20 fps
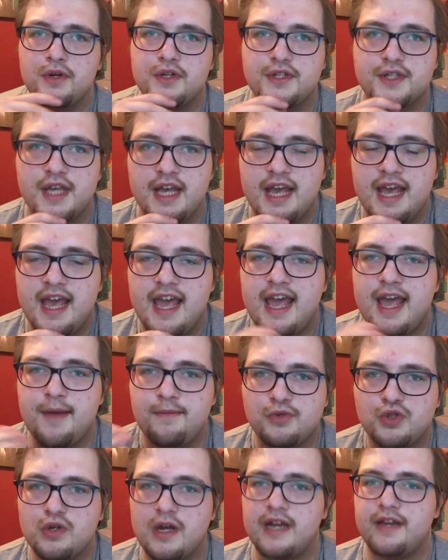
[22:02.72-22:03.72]
was
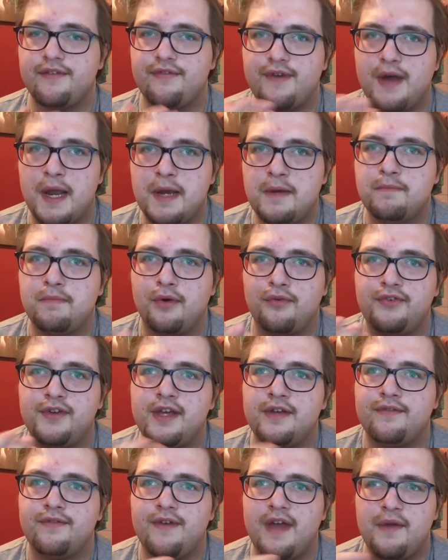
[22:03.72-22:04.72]
him trying to find Buffy
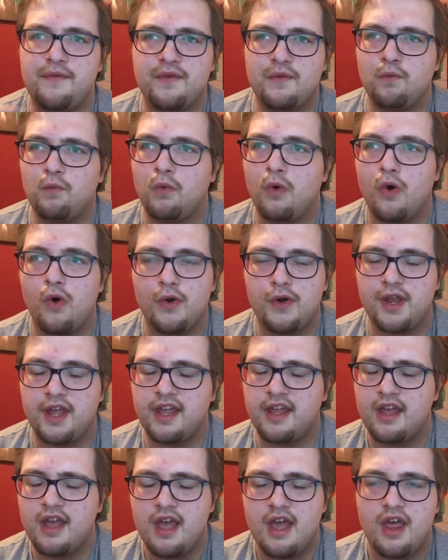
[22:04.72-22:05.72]
and Faith and warning
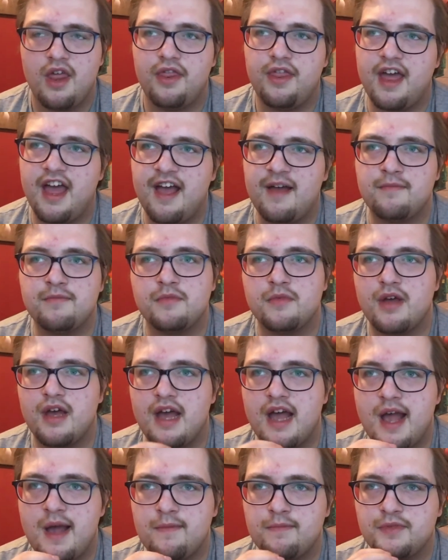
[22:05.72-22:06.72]
them
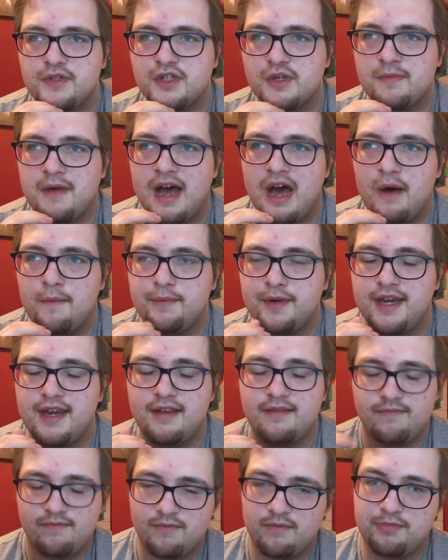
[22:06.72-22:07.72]
um somehow, but he
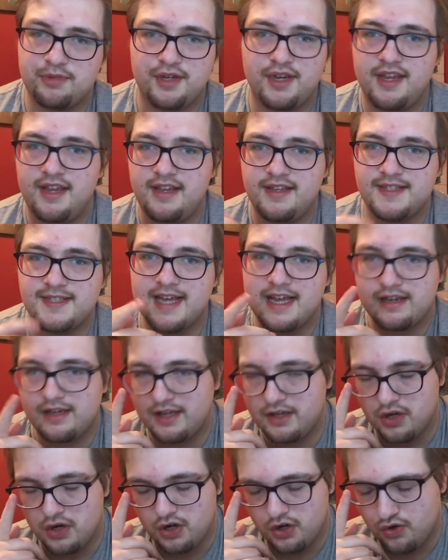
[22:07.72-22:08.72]
but he
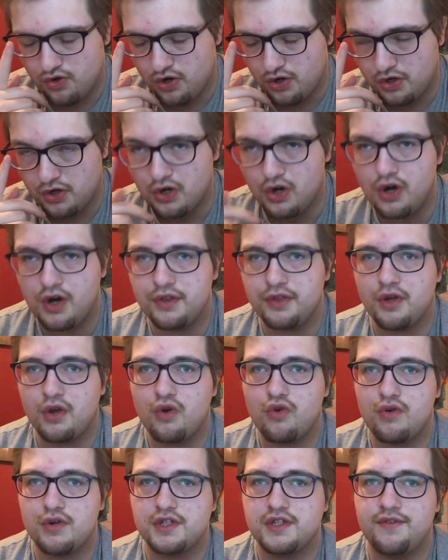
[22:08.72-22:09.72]
sadly got c- caught in the
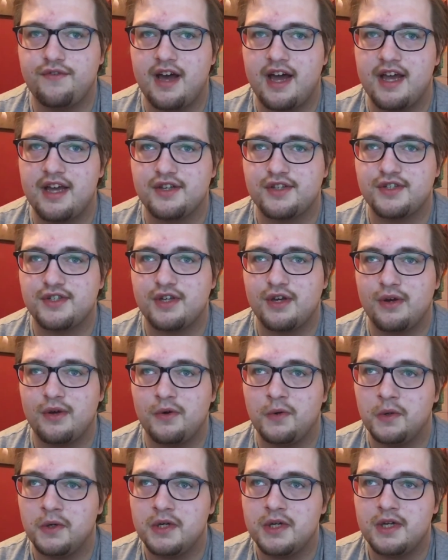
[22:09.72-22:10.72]
crossfire. So
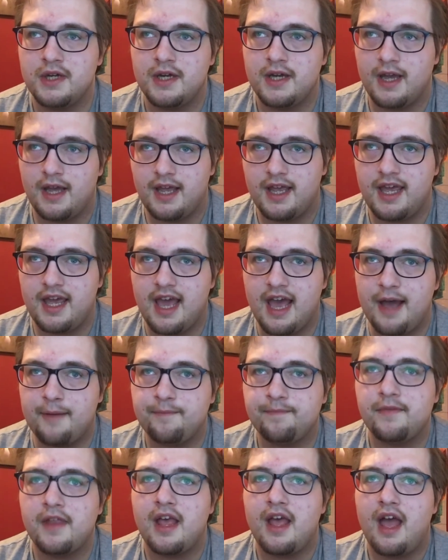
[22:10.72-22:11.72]
yeah,
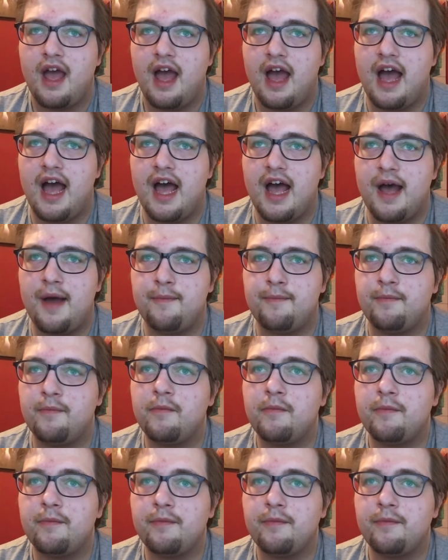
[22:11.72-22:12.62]
um.